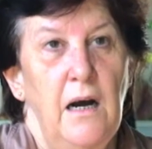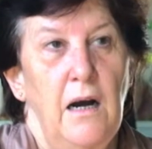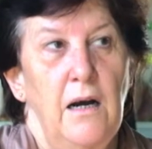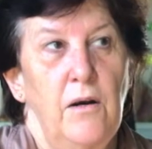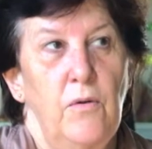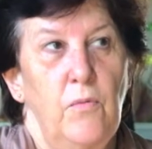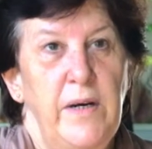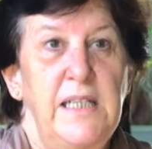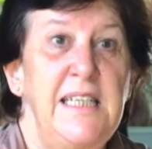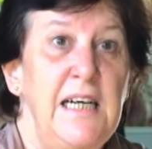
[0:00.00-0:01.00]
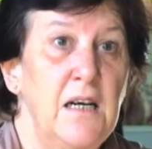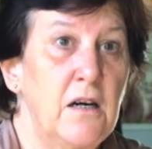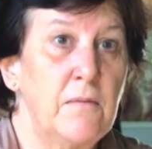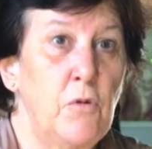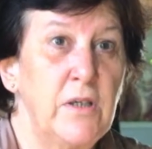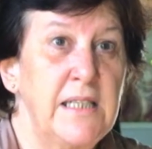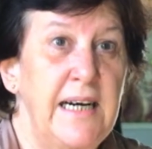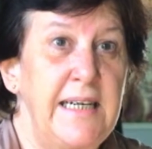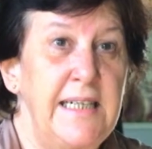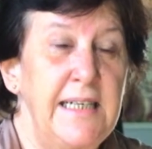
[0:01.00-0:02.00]
Uh, we see a lot more
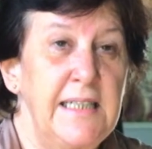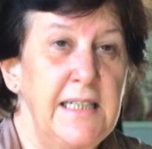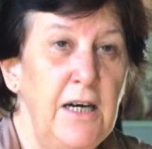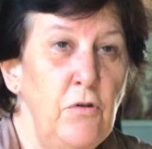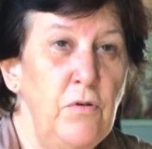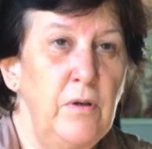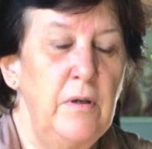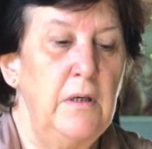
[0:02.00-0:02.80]
sightings now.